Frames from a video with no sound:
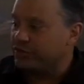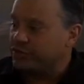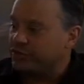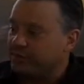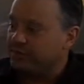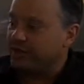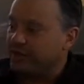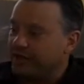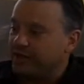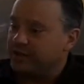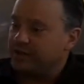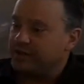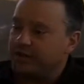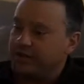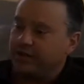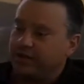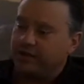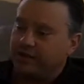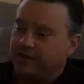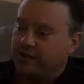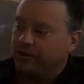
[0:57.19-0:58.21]
just been like a
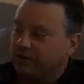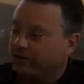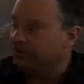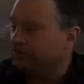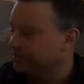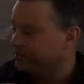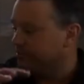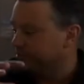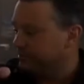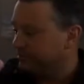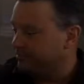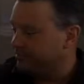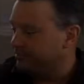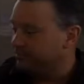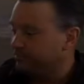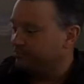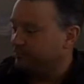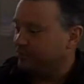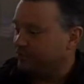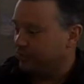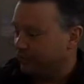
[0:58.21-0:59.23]
clear,
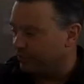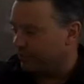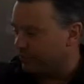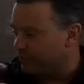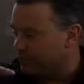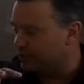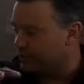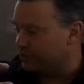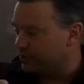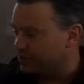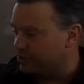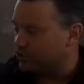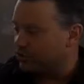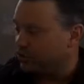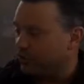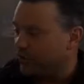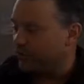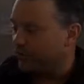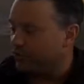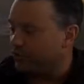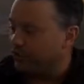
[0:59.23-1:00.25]
just a
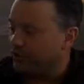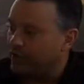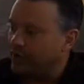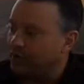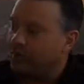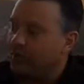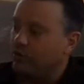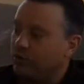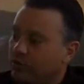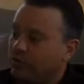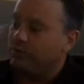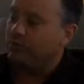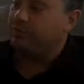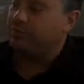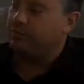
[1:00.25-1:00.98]
screen. If you think about old